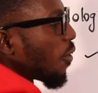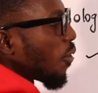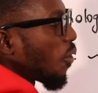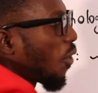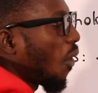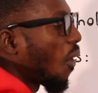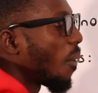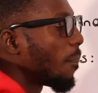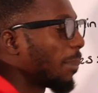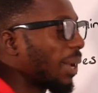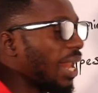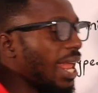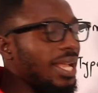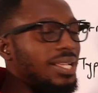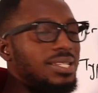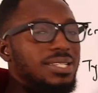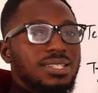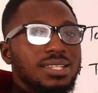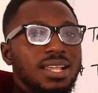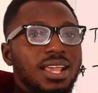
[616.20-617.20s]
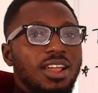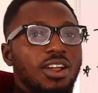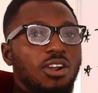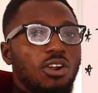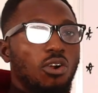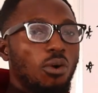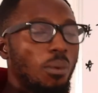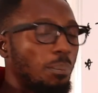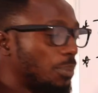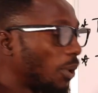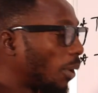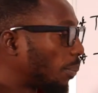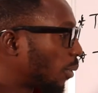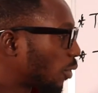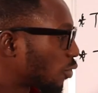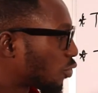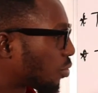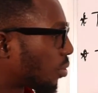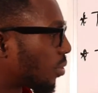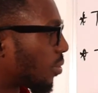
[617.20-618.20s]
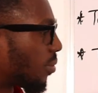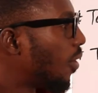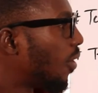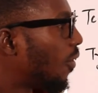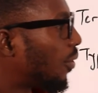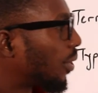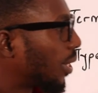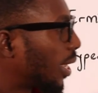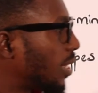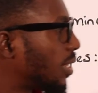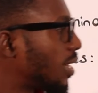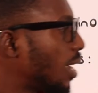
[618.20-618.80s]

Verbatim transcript: for complex proportion. Okay,